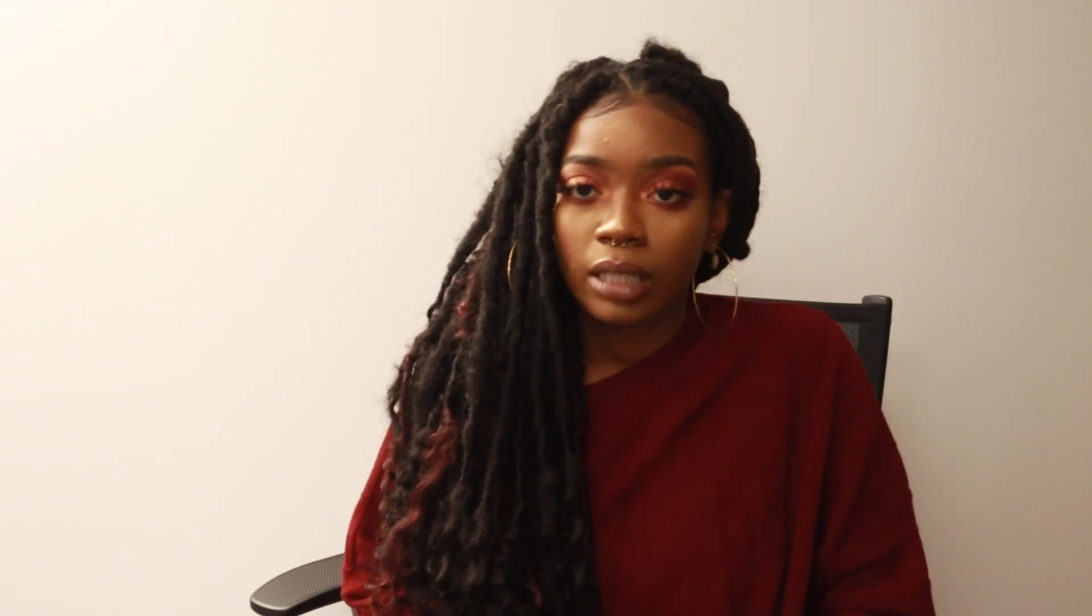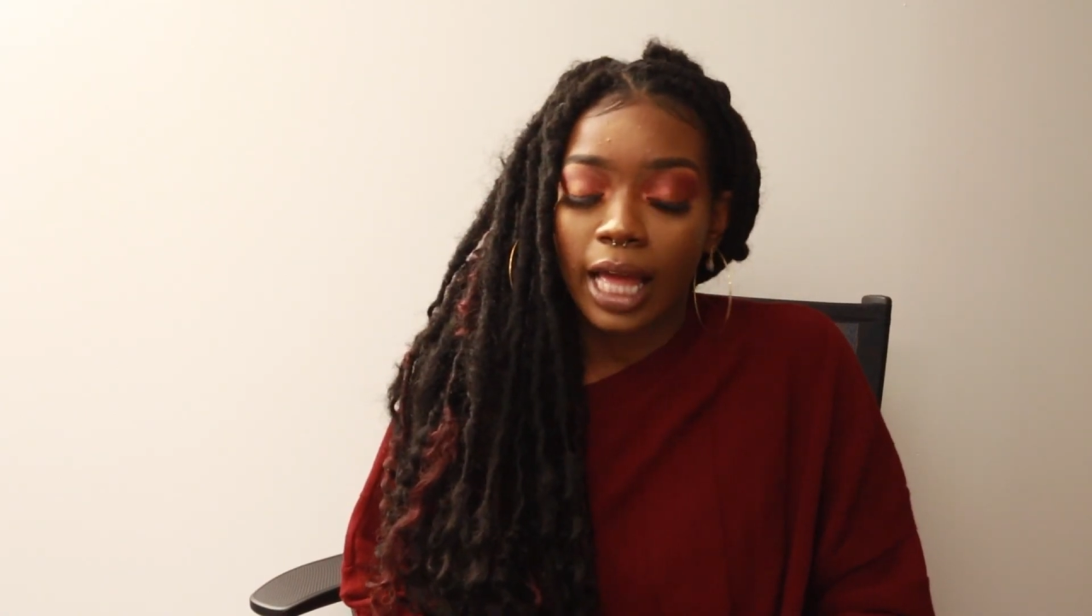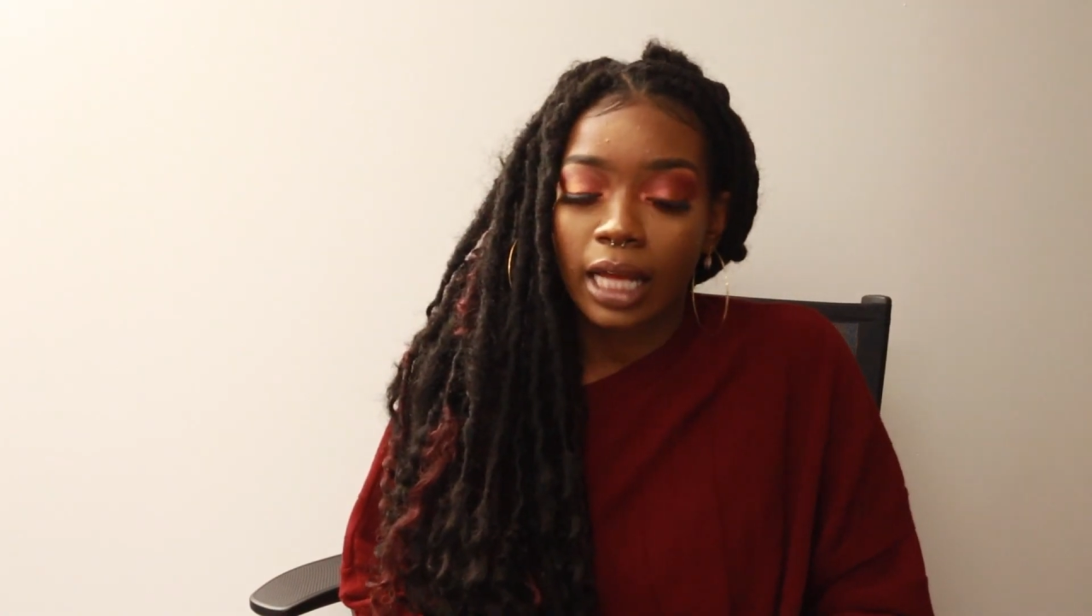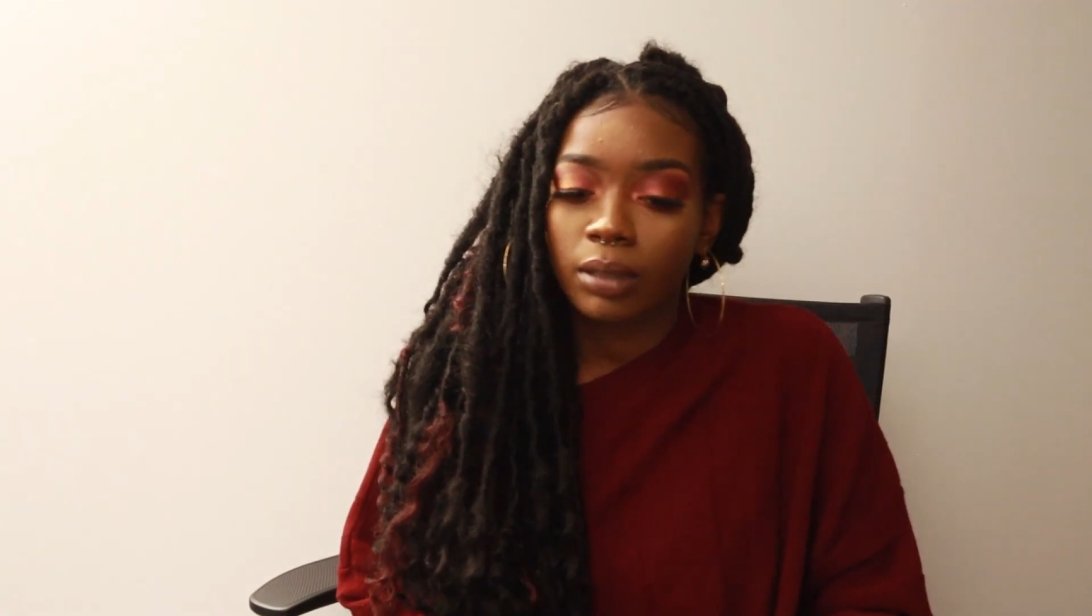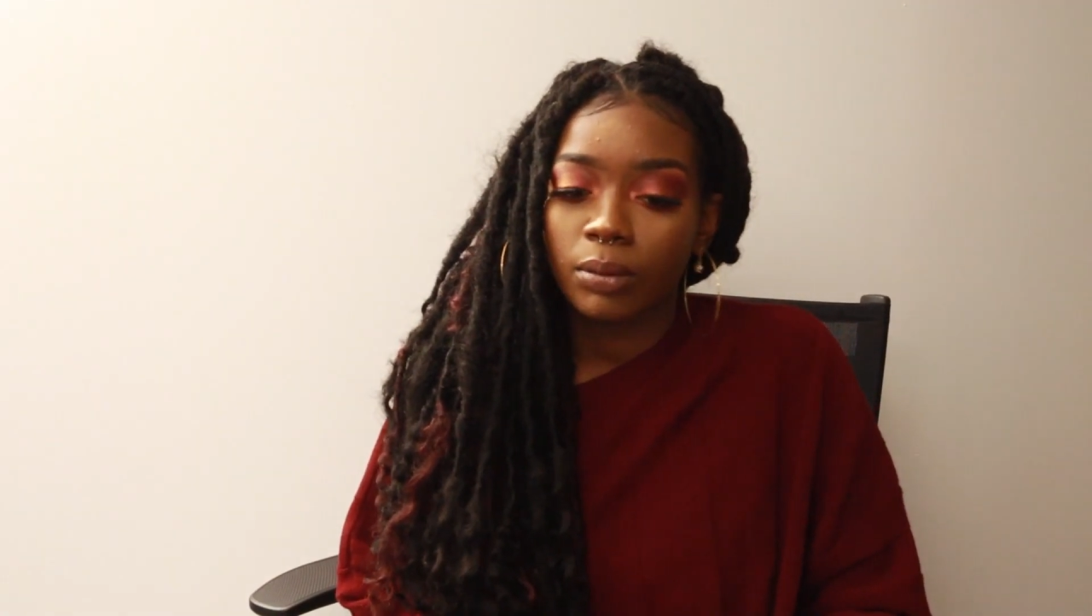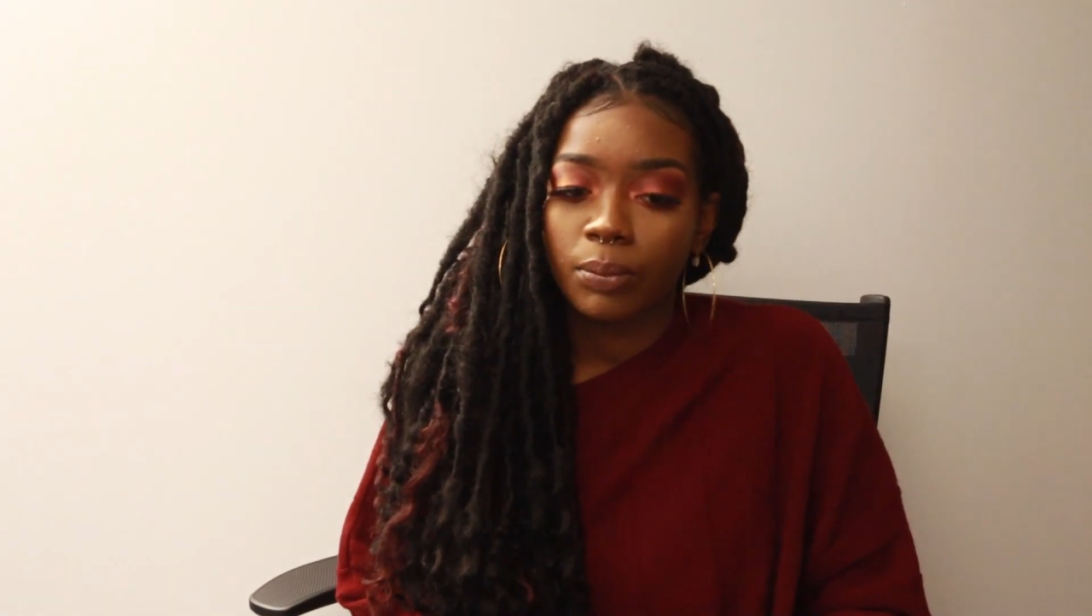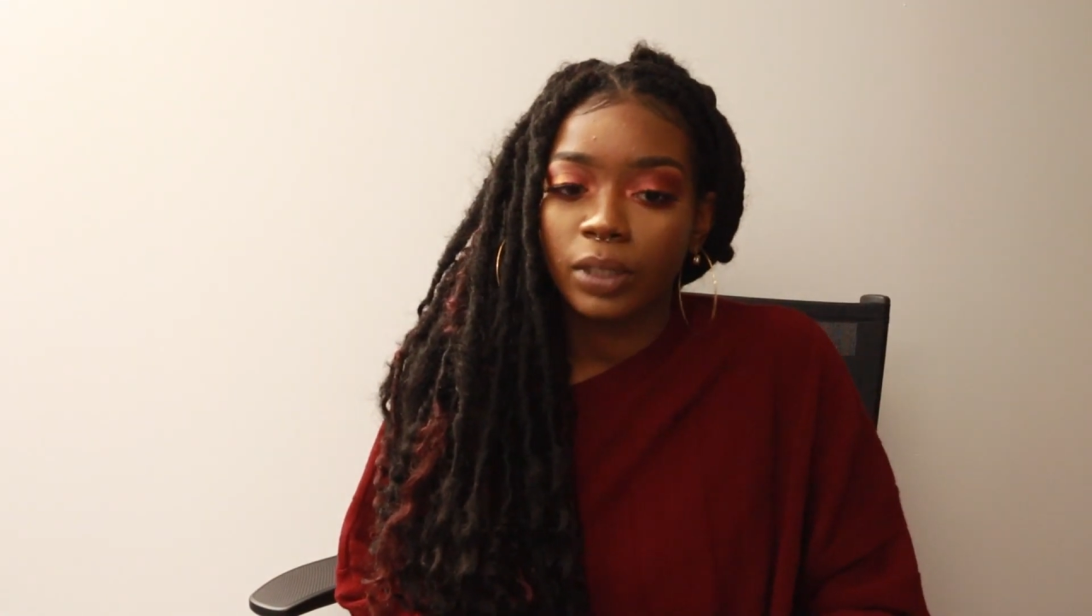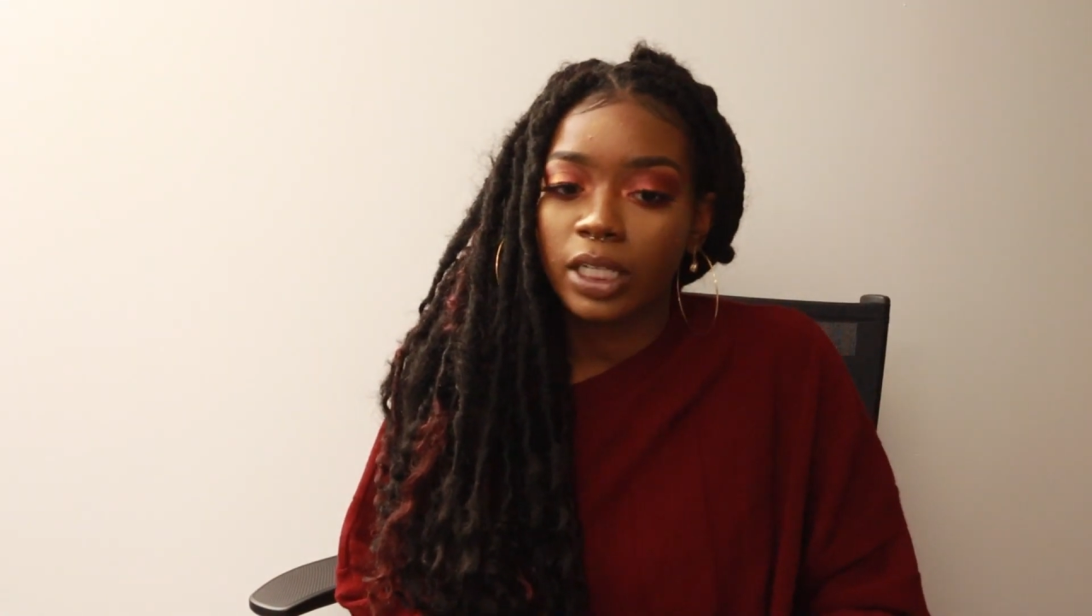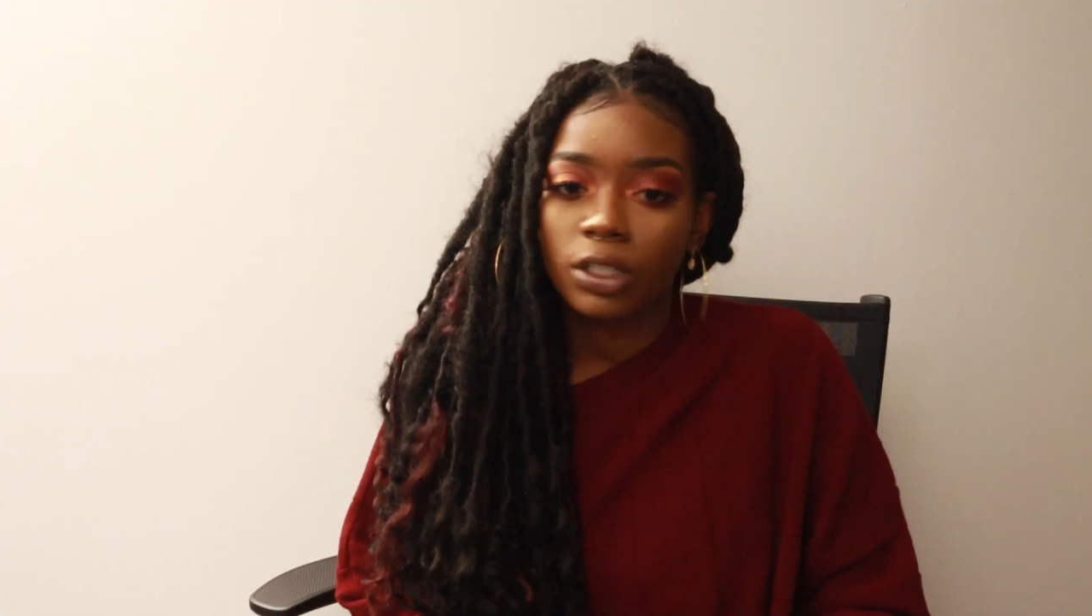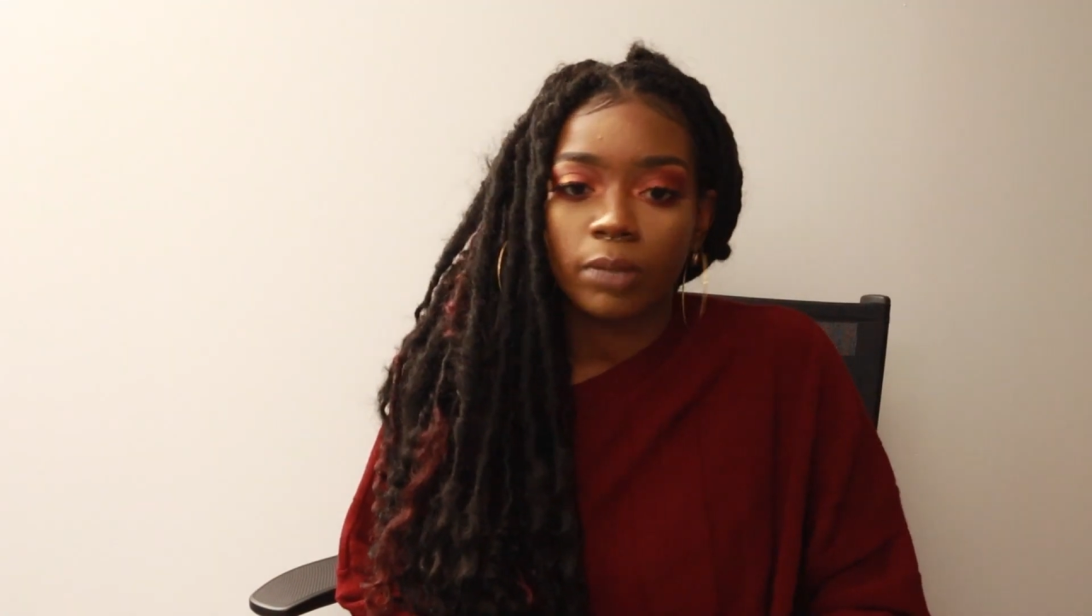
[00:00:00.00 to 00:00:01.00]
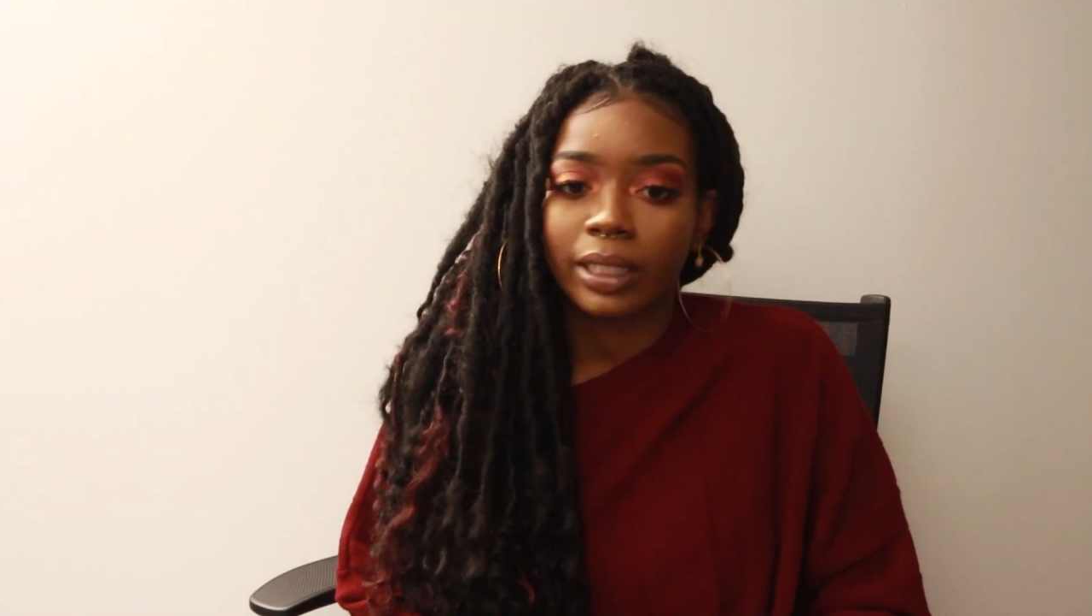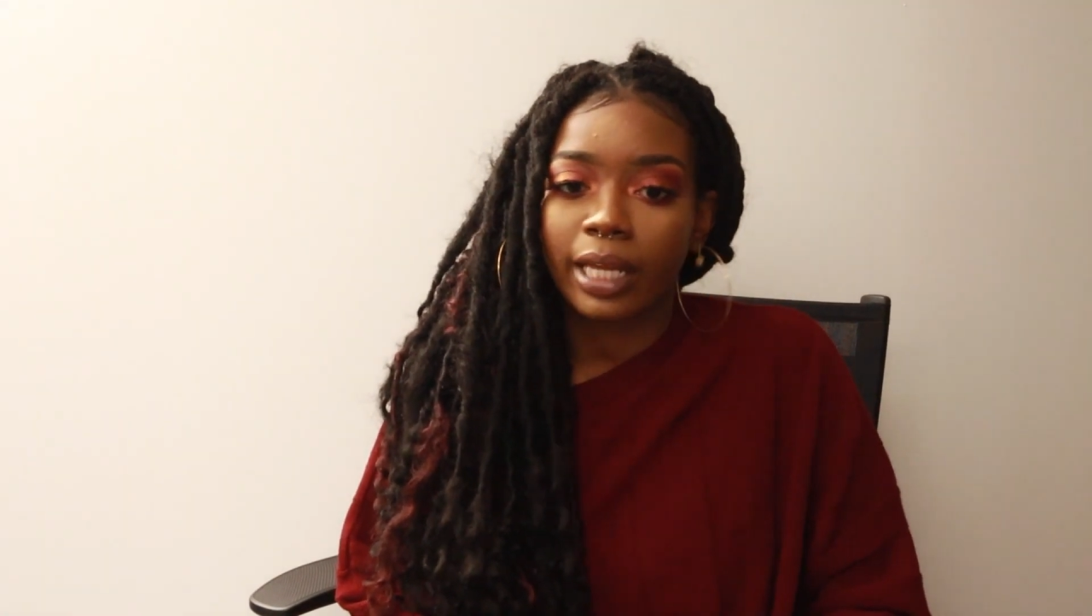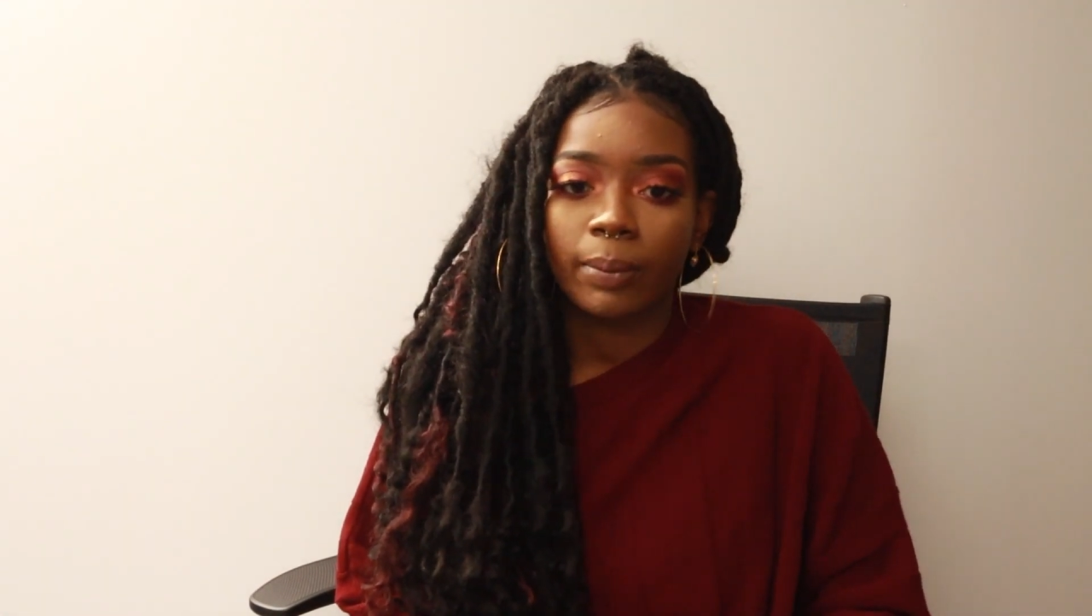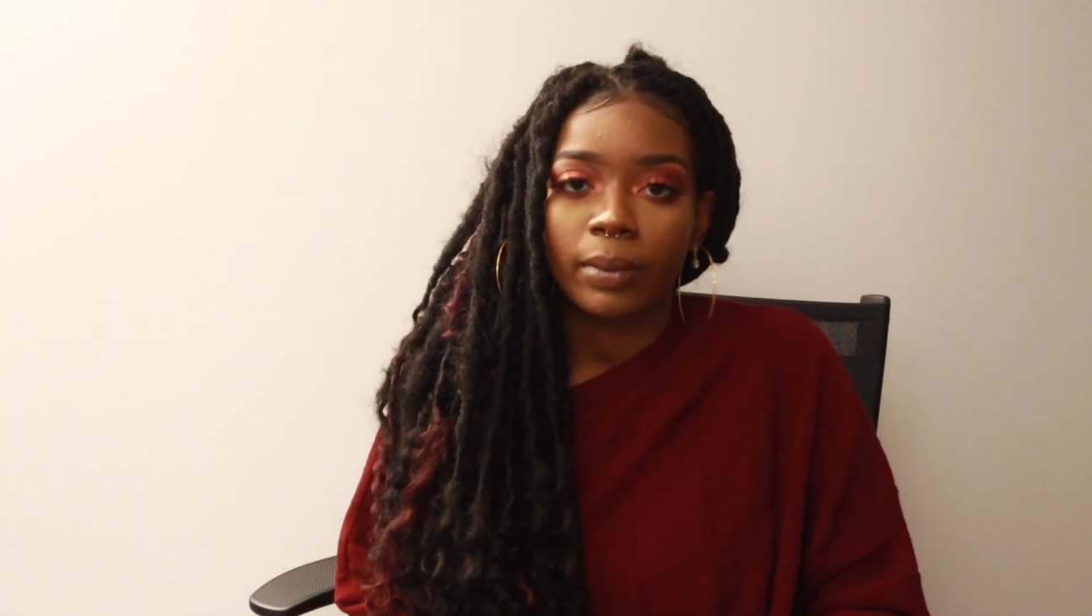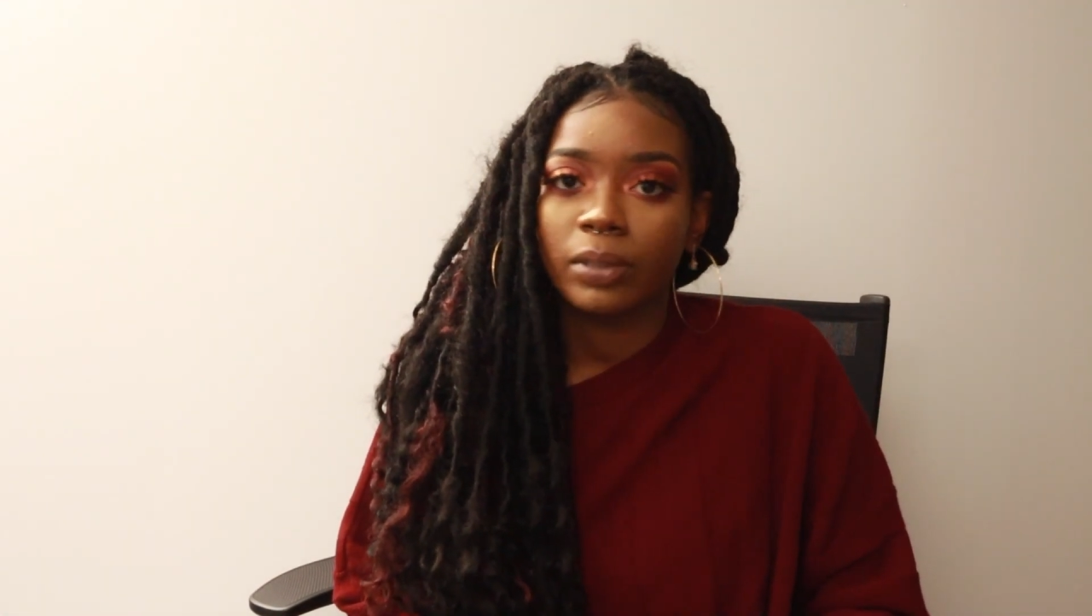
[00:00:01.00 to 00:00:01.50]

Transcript: Like, please don't be like me.